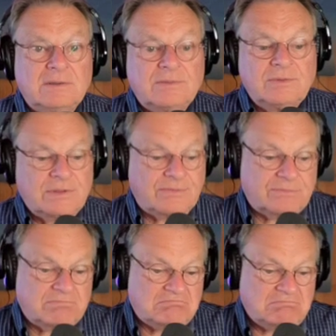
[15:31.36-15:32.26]
with
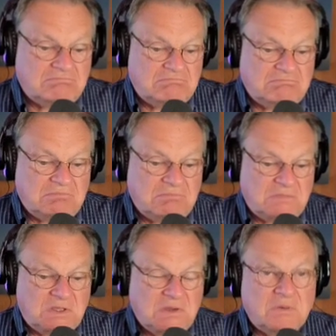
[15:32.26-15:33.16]

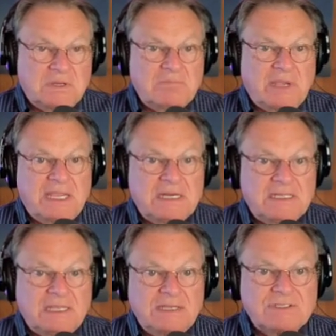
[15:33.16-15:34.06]
no one paying
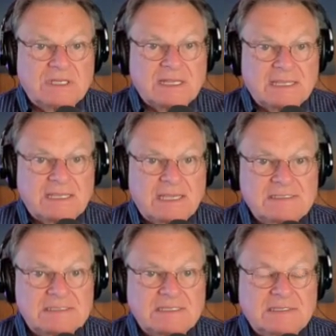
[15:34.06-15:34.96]
attention, I
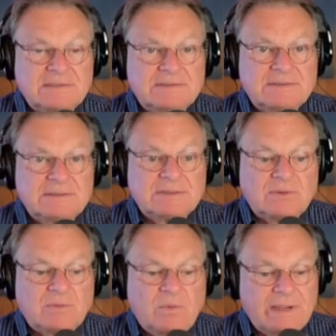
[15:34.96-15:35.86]
guess.
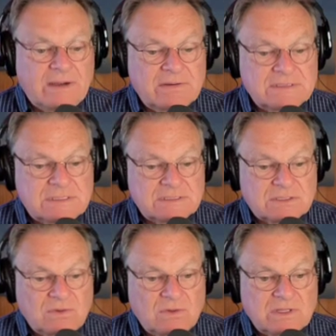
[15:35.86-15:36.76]
Where is the
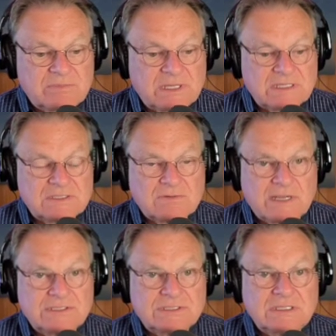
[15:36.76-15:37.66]
school
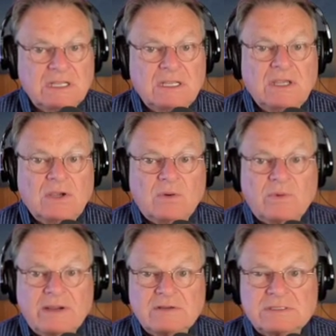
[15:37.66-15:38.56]
administration?
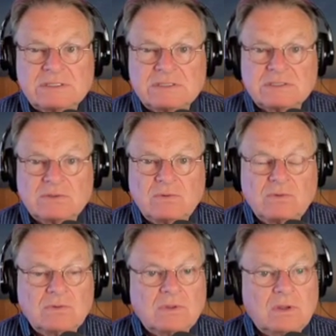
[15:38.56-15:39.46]
Where is the
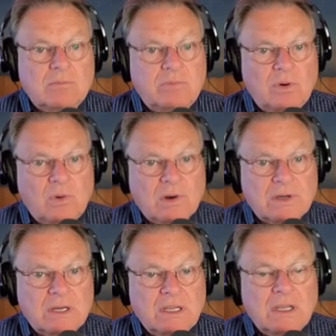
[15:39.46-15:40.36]
school
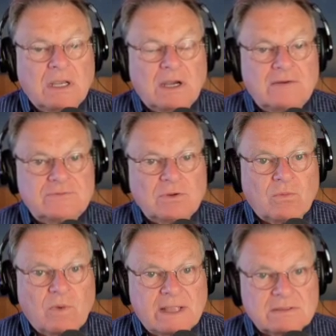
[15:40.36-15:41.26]
board of
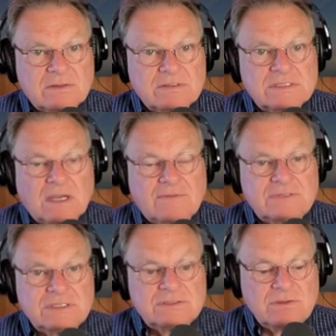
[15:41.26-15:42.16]
directors of
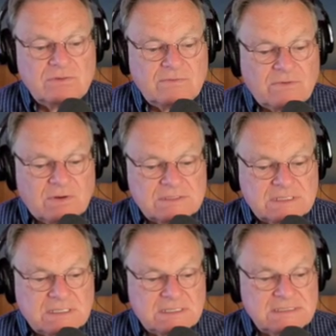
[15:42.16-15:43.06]
these
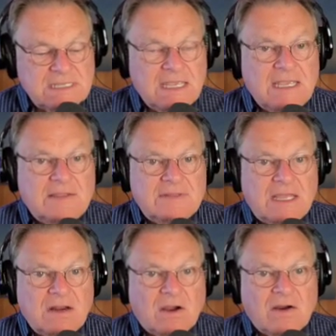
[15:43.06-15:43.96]
universities
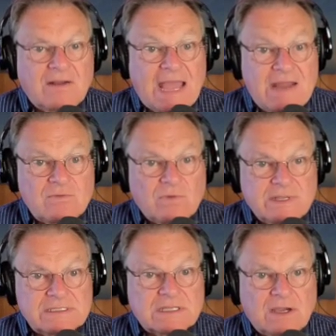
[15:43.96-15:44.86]
that are at
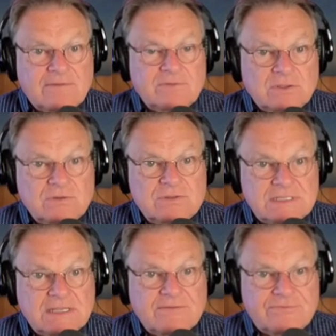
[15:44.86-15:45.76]
risk of
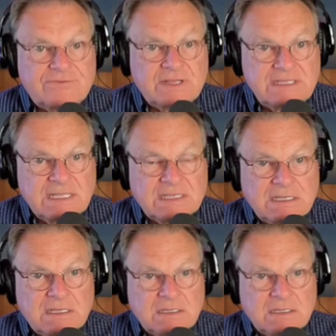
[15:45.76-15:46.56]
losing funding,